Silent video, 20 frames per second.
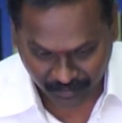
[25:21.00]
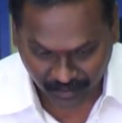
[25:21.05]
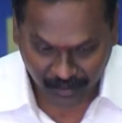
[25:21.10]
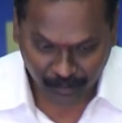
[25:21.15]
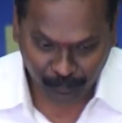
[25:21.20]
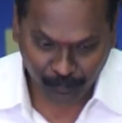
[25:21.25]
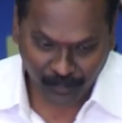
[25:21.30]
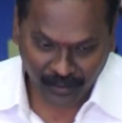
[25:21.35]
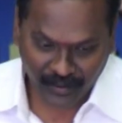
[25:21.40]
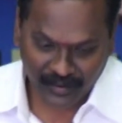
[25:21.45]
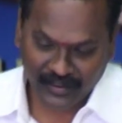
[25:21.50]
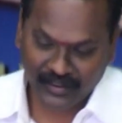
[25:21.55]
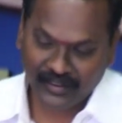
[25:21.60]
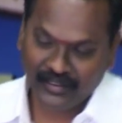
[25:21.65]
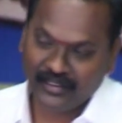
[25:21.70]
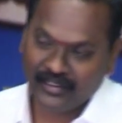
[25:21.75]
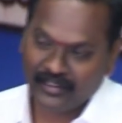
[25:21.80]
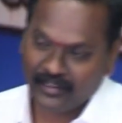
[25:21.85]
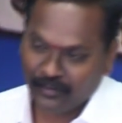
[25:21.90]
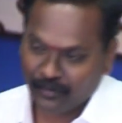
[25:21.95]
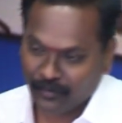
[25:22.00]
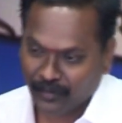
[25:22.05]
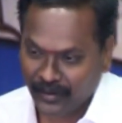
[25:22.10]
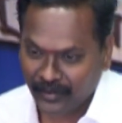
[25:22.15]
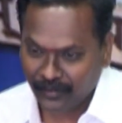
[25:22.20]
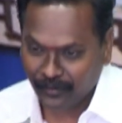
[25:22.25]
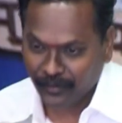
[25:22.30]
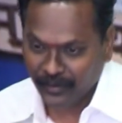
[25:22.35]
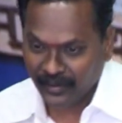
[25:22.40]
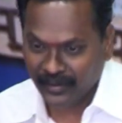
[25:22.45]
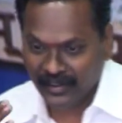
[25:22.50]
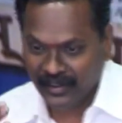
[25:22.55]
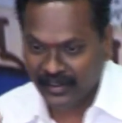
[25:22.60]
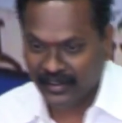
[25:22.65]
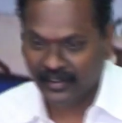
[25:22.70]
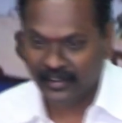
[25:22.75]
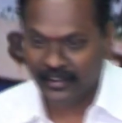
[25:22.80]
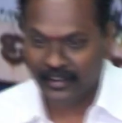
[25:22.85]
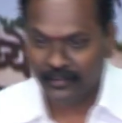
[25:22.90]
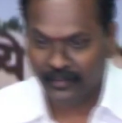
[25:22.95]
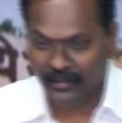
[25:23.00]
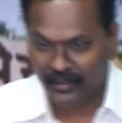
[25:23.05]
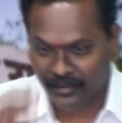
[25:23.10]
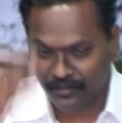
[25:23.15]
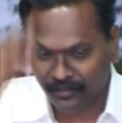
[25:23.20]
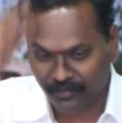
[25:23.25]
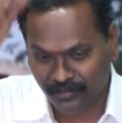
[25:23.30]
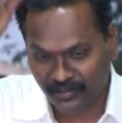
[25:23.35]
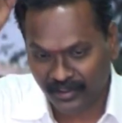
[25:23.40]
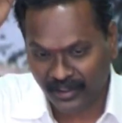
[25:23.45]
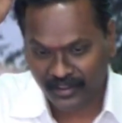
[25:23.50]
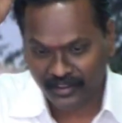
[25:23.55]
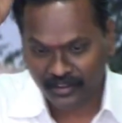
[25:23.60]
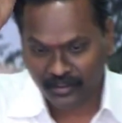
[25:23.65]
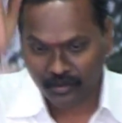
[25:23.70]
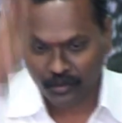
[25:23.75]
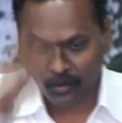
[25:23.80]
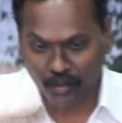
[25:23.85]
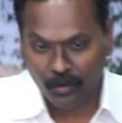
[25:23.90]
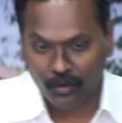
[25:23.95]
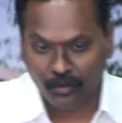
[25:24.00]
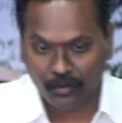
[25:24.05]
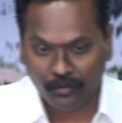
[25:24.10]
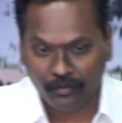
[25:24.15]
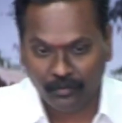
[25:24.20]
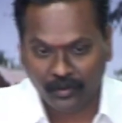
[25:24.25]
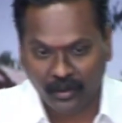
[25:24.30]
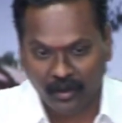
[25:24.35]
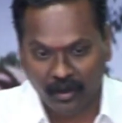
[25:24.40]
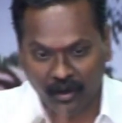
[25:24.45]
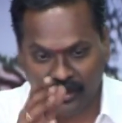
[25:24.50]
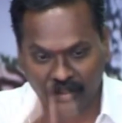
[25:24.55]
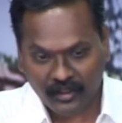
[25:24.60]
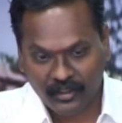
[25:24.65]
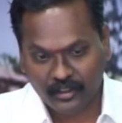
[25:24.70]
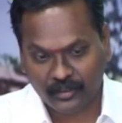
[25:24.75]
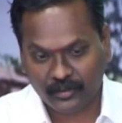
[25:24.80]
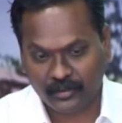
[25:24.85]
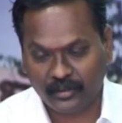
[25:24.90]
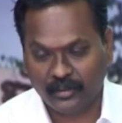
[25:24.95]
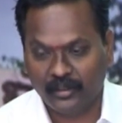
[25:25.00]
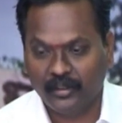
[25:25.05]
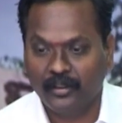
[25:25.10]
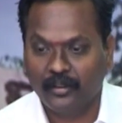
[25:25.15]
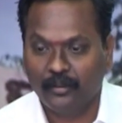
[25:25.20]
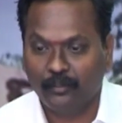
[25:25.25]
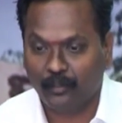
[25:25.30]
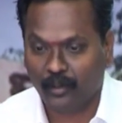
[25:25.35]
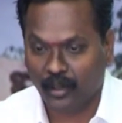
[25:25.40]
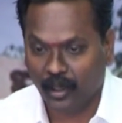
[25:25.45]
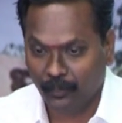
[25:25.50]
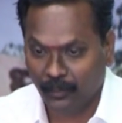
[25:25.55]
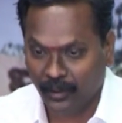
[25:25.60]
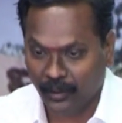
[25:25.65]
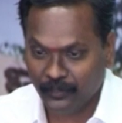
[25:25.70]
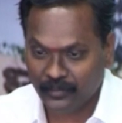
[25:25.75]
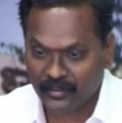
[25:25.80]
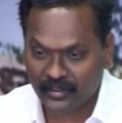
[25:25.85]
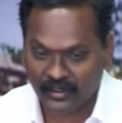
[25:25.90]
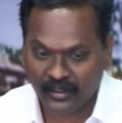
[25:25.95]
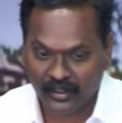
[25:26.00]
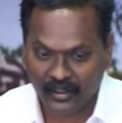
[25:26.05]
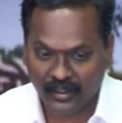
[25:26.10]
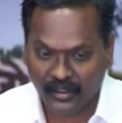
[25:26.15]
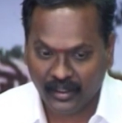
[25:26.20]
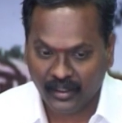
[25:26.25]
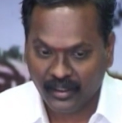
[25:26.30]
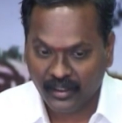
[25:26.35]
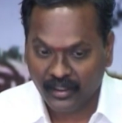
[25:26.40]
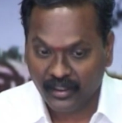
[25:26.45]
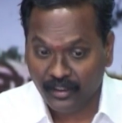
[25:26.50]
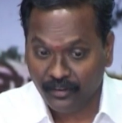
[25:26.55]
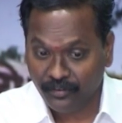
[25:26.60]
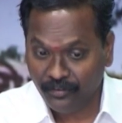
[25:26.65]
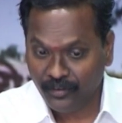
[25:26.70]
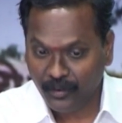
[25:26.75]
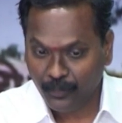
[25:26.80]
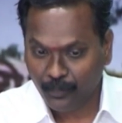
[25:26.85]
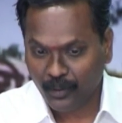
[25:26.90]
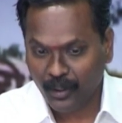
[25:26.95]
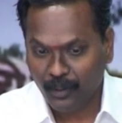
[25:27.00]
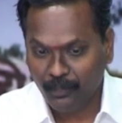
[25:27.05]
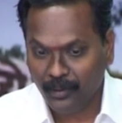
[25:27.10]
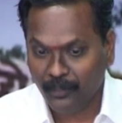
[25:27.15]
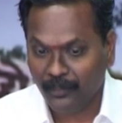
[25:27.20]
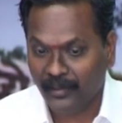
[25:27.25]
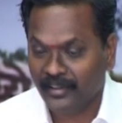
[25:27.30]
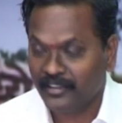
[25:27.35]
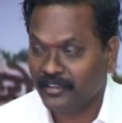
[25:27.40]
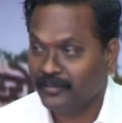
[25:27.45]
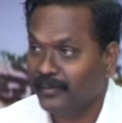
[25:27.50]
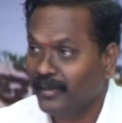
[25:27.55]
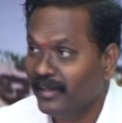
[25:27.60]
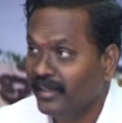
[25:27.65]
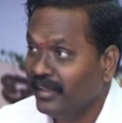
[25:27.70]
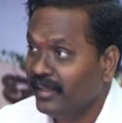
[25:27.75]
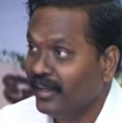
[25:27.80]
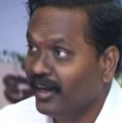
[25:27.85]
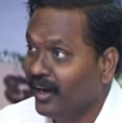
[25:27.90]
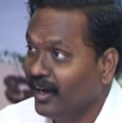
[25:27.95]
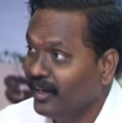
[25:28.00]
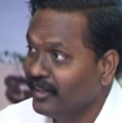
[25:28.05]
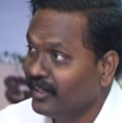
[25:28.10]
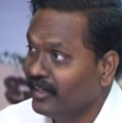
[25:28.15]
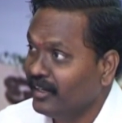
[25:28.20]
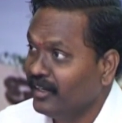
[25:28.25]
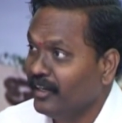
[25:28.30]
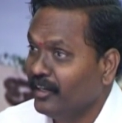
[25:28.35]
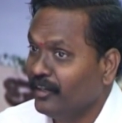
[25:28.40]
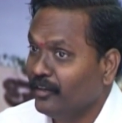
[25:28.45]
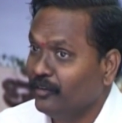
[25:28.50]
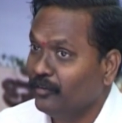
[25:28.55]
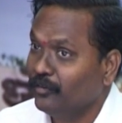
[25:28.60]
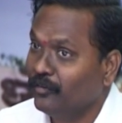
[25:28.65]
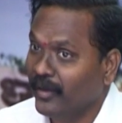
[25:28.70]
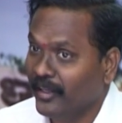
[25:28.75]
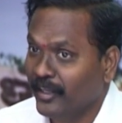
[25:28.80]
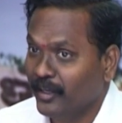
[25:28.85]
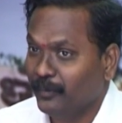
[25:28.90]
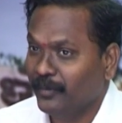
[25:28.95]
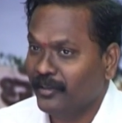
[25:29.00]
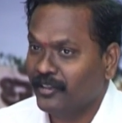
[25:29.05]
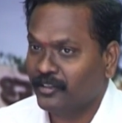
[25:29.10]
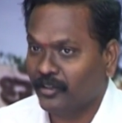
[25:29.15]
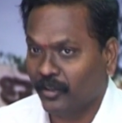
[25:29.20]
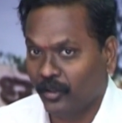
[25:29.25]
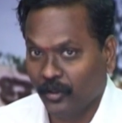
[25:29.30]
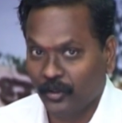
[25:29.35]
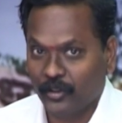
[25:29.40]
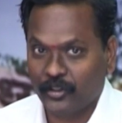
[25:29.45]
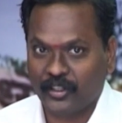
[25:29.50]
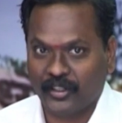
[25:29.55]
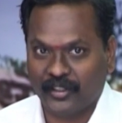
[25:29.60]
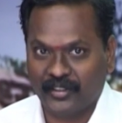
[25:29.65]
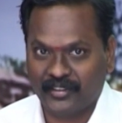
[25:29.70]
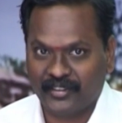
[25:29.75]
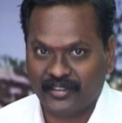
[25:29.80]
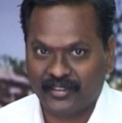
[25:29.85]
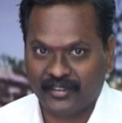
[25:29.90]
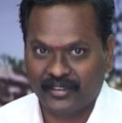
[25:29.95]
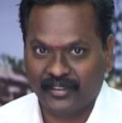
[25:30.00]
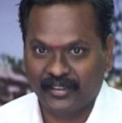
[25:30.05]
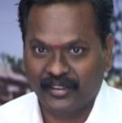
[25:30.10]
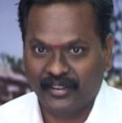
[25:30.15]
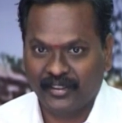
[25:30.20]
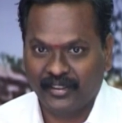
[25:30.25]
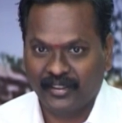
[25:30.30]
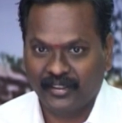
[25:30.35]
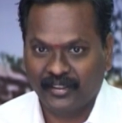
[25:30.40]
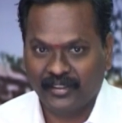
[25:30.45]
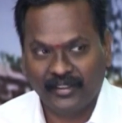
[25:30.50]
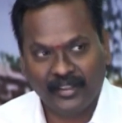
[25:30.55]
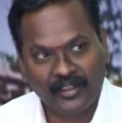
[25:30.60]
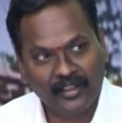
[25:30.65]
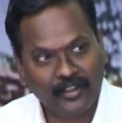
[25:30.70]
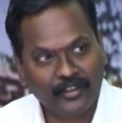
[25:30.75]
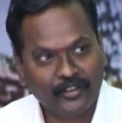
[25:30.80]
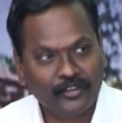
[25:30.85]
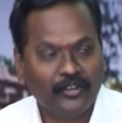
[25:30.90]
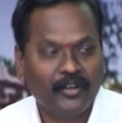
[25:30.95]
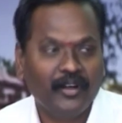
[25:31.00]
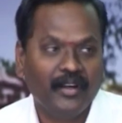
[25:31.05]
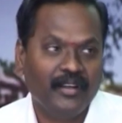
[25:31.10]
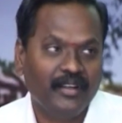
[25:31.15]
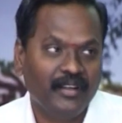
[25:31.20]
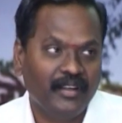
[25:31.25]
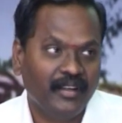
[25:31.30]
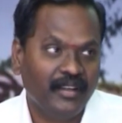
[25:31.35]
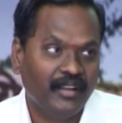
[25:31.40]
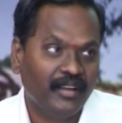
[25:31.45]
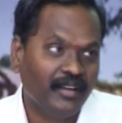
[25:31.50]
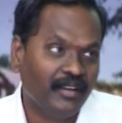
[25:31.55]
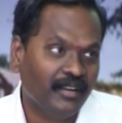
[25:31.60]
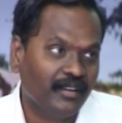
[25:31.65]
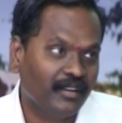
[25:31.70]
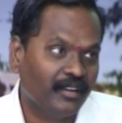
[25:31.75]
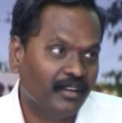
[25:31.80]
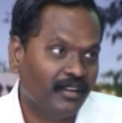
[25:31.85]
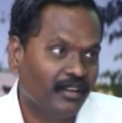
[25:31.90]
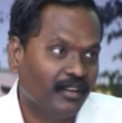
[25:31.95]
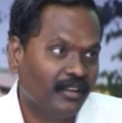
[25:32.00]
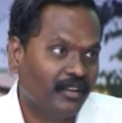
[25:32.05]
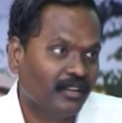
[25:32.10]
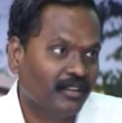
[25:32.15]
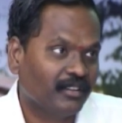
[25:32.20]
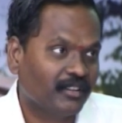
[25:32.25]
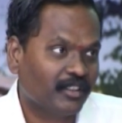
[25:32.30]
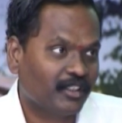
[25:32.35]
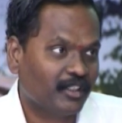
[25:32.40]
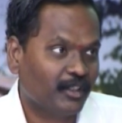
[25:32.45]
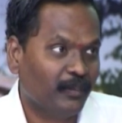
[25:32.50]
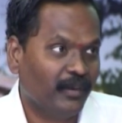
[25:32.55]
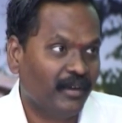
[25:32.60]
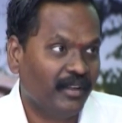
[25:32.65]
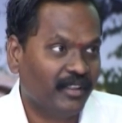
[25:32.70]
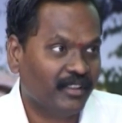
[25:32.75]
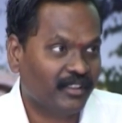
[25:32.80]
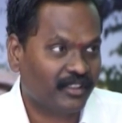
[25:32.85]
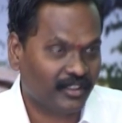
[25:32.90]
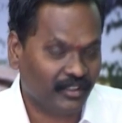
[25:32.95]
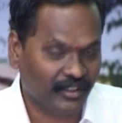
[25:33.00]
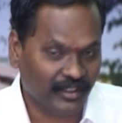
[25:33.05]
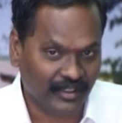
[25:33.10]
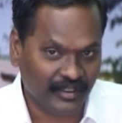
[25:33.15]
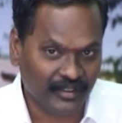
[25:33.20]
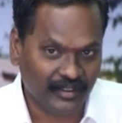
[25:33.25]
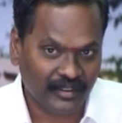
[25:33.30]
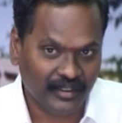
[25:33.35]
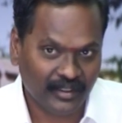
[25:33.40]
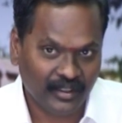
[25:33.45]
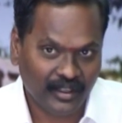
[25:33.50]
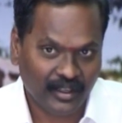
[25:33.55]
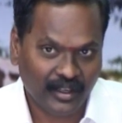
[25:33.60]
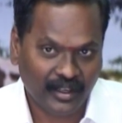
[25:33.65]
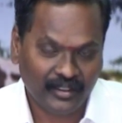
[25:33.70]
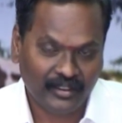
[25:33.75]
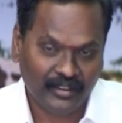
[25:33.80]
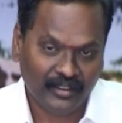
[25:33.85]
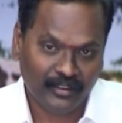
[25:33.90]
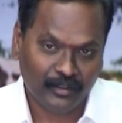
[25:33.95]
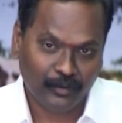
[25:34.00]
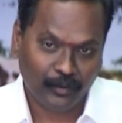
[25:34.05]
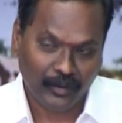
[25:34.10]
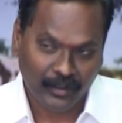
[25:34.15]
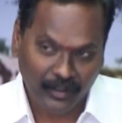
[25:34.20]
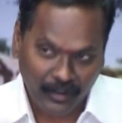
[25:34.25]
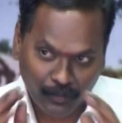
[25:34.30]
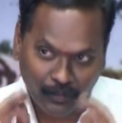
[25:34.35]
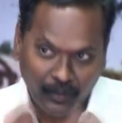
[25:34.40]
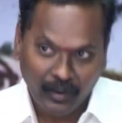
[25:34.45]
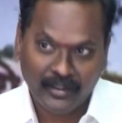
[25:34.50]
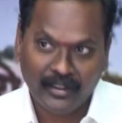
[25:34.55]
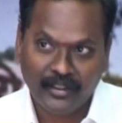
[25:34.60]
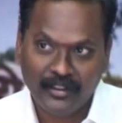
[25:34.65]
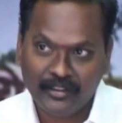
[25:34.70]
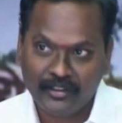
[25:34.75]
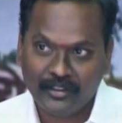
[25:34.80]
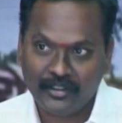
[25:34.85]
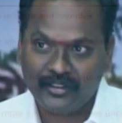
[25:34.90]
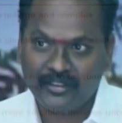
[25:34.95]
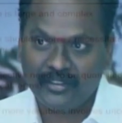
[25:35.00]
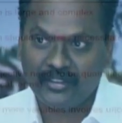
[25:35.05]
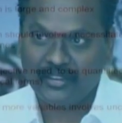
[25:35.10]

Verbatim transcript: very important why we need, even if there is no for all these problems, if a problem has many alternative viable solutions, then also I need a systematic study. I think only water resource